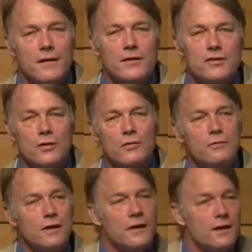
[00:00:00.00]

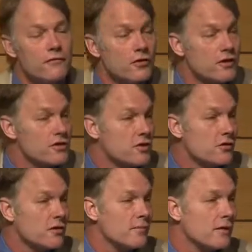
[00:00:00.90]
So if you're
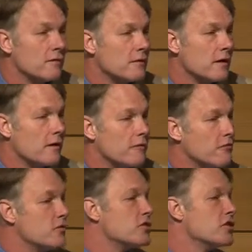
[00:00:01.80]
concerned about
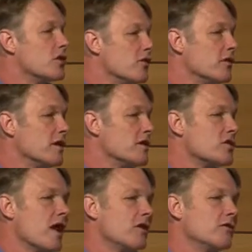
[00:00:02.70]
food security and
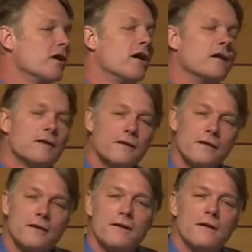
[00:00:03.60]
childhood hunger,
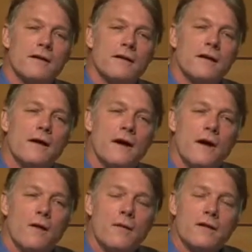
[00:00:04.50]

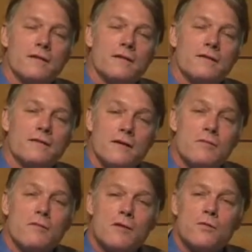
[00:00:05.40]
well, it's going to
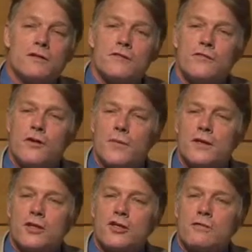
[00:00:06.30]
be made more difficult by
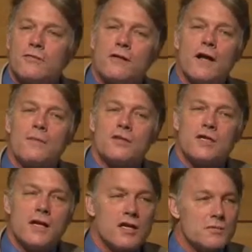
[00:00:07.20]
the issue of climate
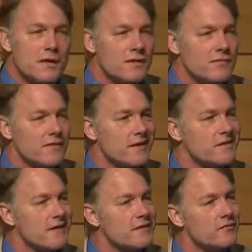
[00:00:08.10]
change because of the
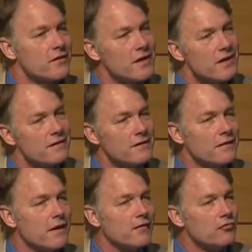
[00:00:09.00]
excessive heat
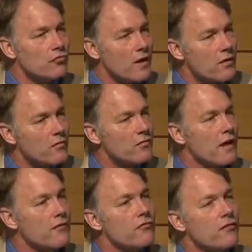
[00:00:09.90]
and droughts
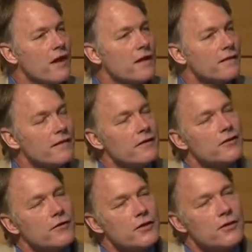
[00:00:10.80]
and flooding that are
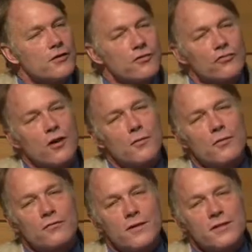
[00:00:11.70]
going to occur in the
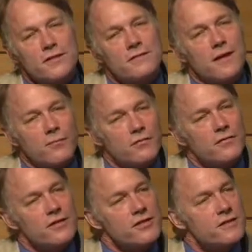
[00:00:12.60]
tropical regions and temperate
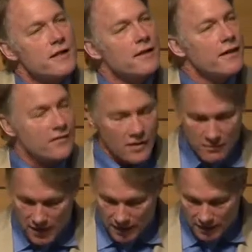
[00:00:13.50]
regions. That's going to
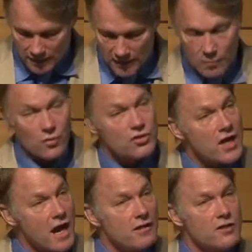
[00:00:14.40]
make it more
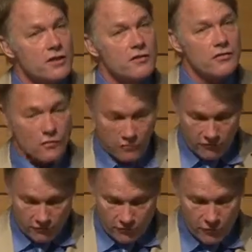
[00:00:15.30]
challenging to grow
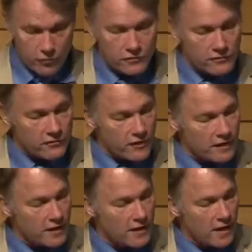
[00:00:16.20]
food to
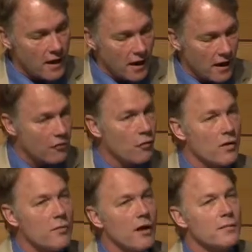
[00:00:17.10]
feed a
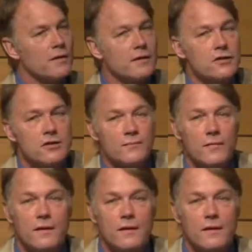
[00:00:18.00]
growing population.